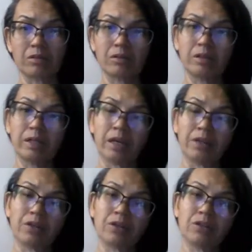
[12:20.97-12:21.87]
Yeah,
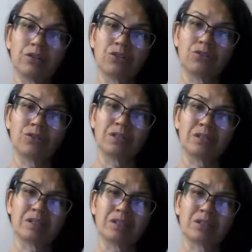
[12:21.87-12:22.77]
the Udi's
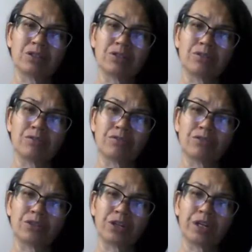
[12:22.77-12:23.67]
is
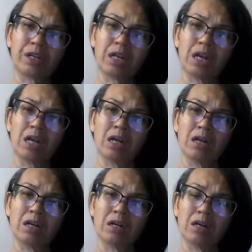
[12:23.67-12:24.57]
gluten-free.
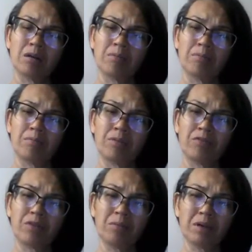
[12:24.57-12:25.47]
But if
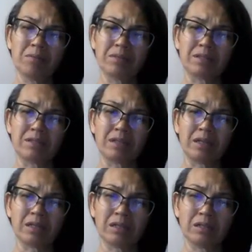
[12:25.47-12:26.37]
I'm not
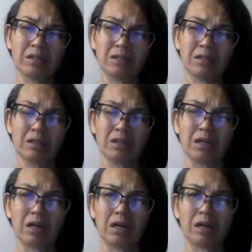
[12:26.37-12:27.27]
mistaken,
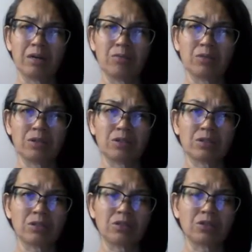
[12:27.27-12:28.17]
I
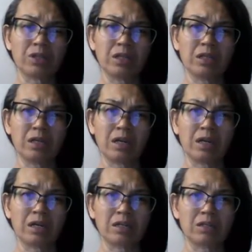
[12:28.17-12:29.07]
was looking
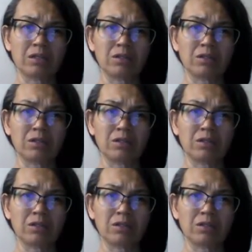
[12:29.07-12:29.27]
at